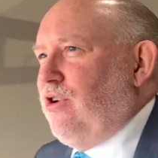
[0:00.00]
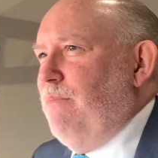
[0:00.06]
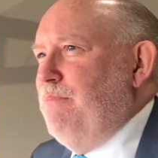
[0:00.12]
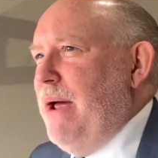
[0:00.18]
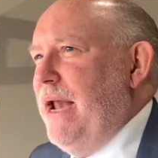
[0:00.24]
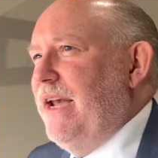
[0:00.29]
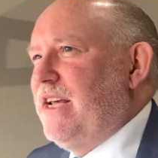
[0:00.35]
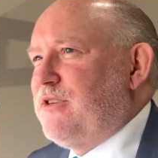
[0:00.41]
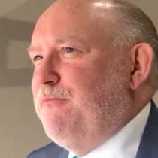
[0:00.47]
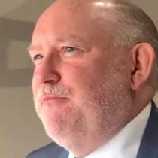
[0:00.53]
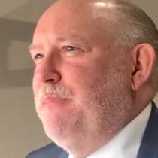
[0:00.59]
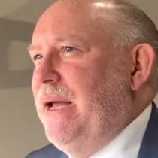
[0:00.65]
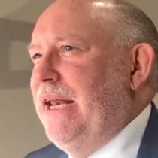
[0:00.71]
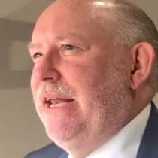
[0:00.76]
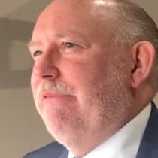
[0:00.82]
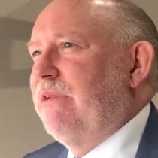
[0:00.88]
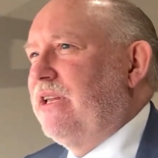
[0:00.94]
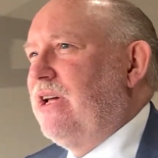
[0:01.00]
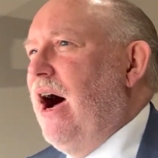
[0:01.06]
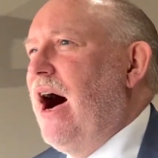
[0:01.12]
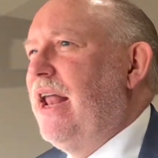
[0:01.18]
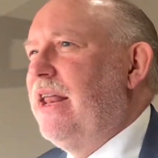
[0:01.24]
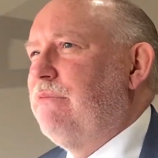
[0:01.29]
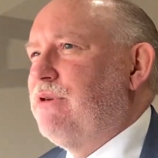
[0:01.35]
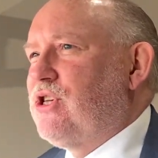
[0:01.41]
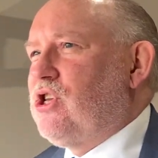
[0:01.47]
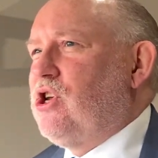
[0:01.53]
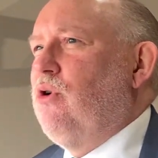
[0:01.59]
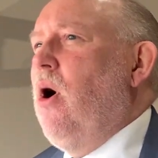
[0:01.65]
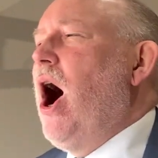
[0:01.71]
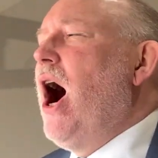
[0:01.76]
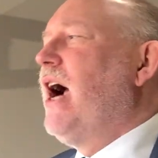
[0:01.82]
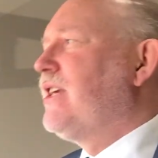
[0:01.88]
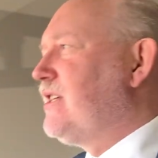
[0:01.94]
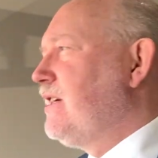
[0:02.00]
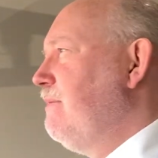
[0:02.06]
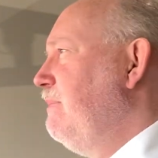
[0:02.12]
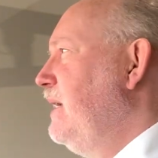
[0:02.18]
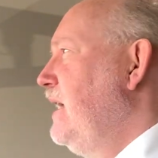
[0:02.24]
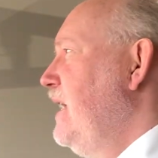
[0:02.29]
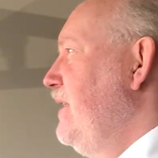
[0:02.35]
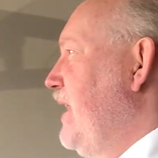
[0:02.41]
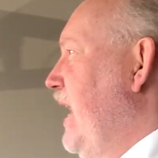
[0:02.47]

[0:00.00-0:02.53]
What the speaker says: tremendous meeting with God, it was so awesome